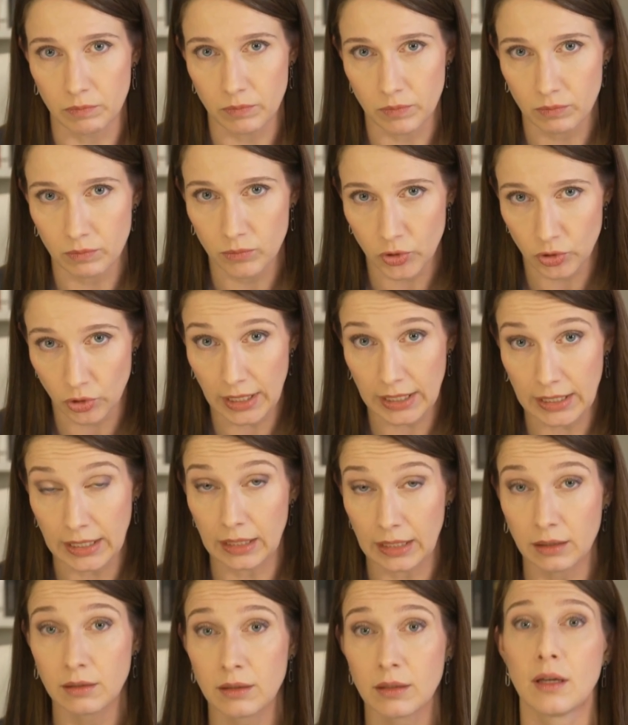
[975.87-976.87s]

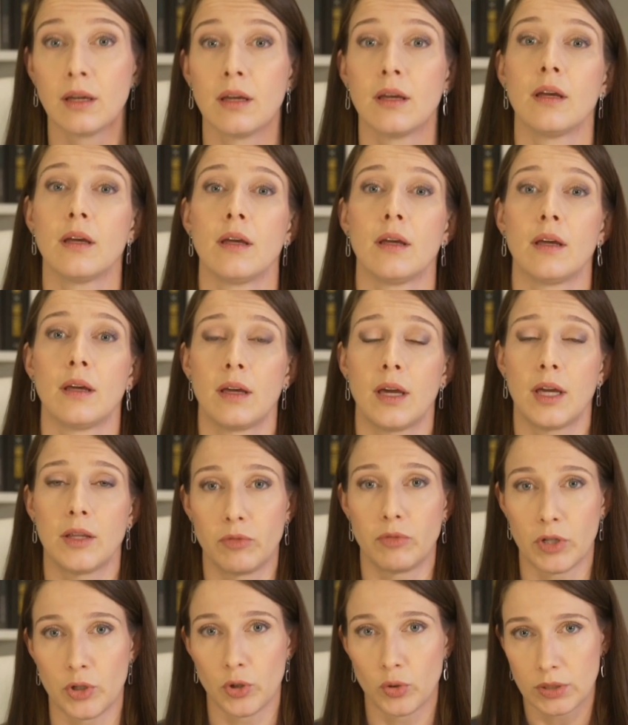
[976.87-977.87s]
training and
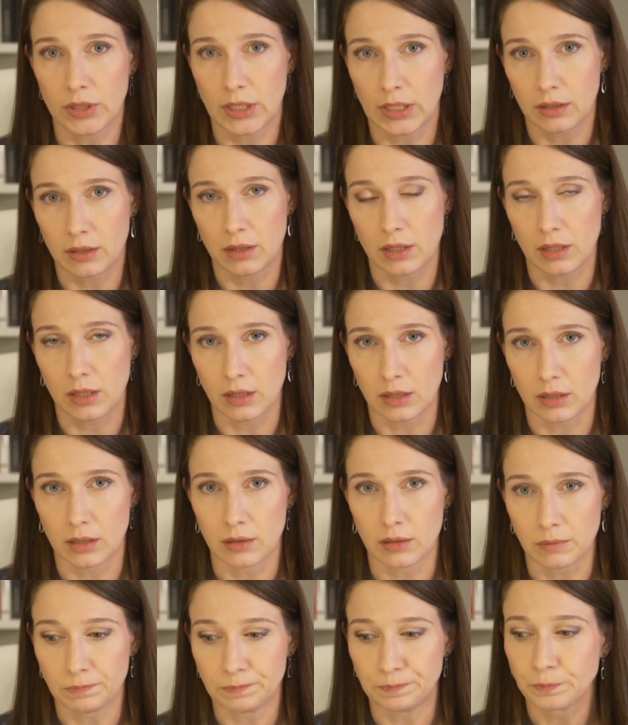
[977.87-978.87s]
reducing
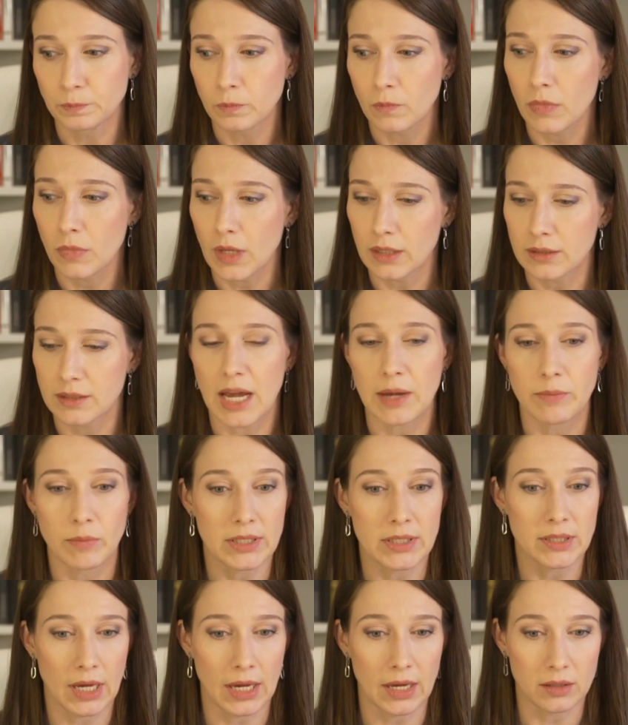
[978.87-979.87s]
the time
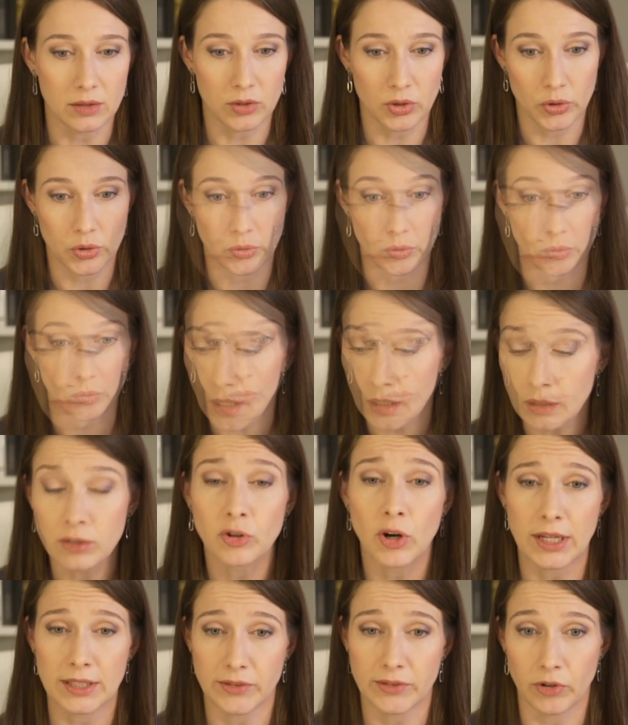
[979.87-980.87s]
it takes to
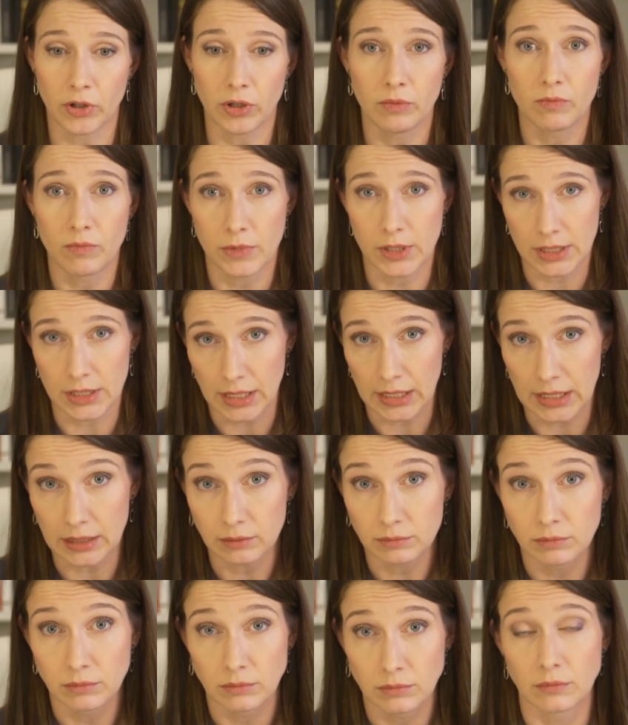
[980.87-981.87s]
transfer the data,
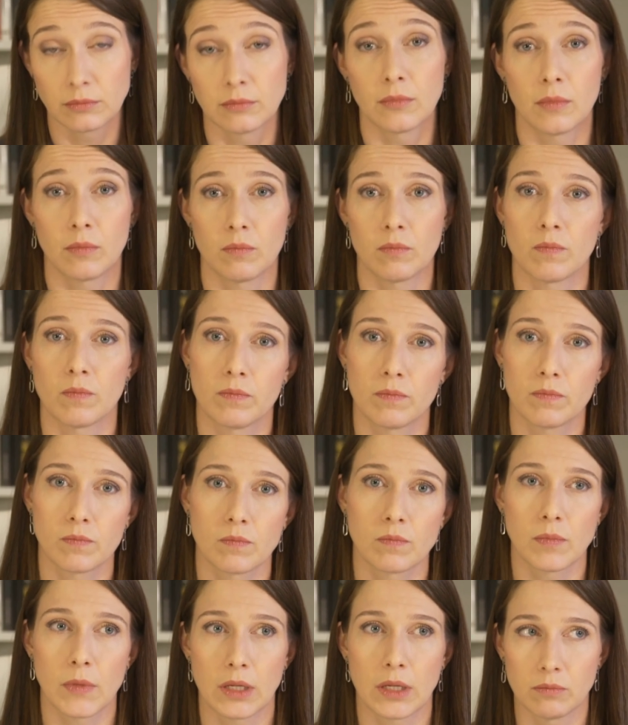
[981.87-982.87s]

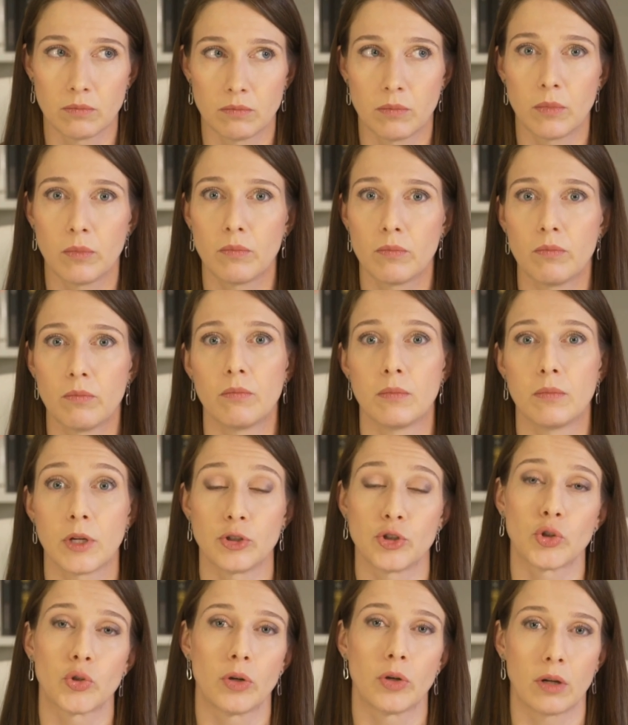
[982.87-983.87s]
and
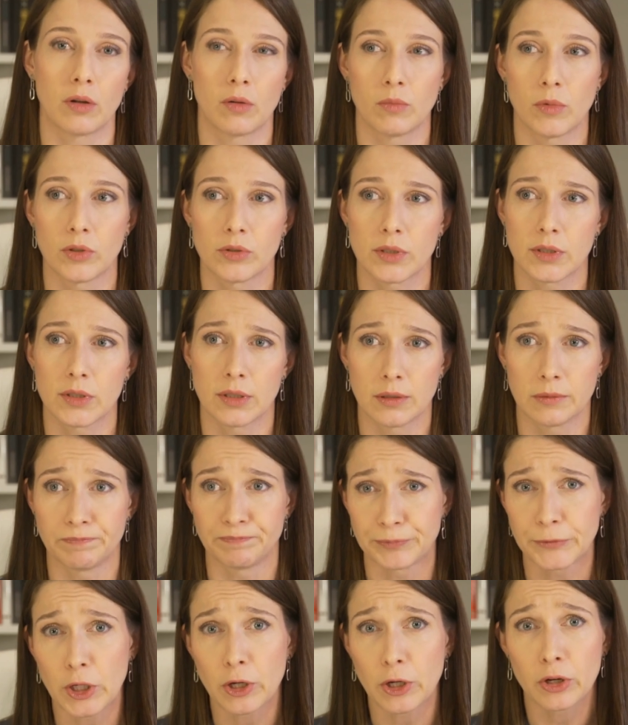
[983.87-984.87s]
ensuring almost
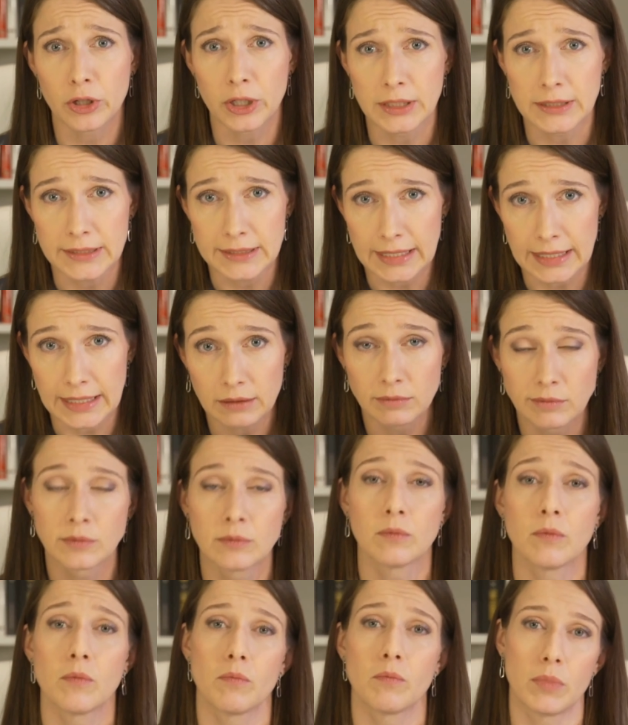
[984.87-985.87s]
concurrency
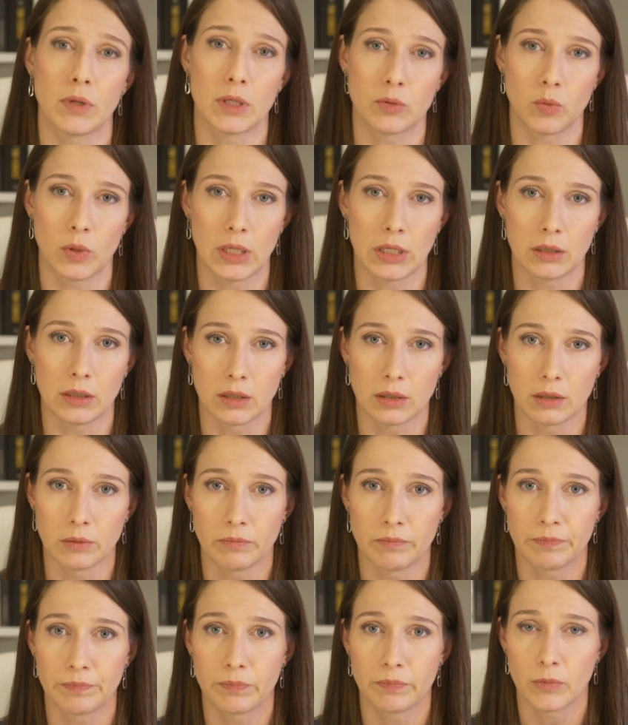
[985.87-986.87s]

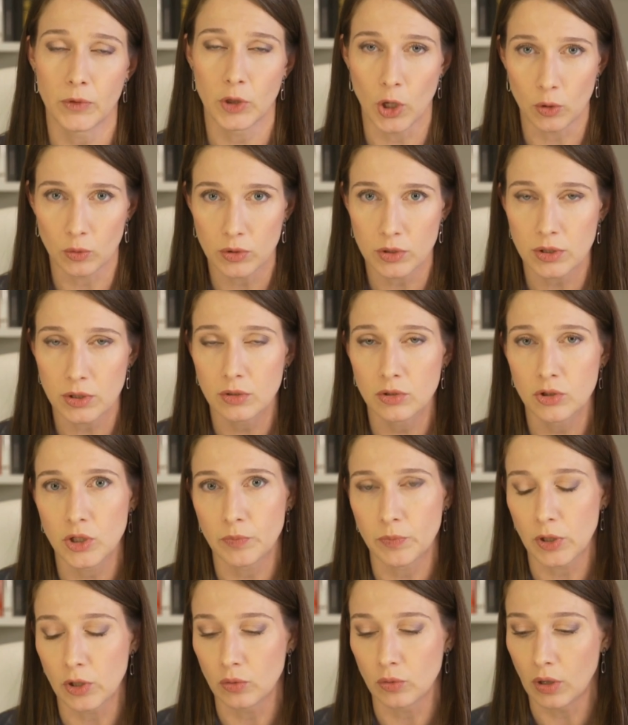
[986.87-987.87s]
between nodes,
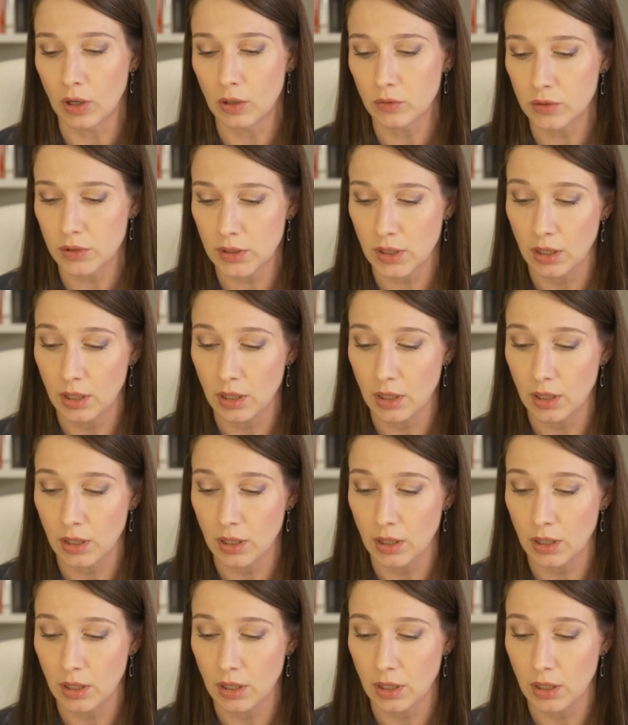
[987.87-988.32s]
GPU nodes.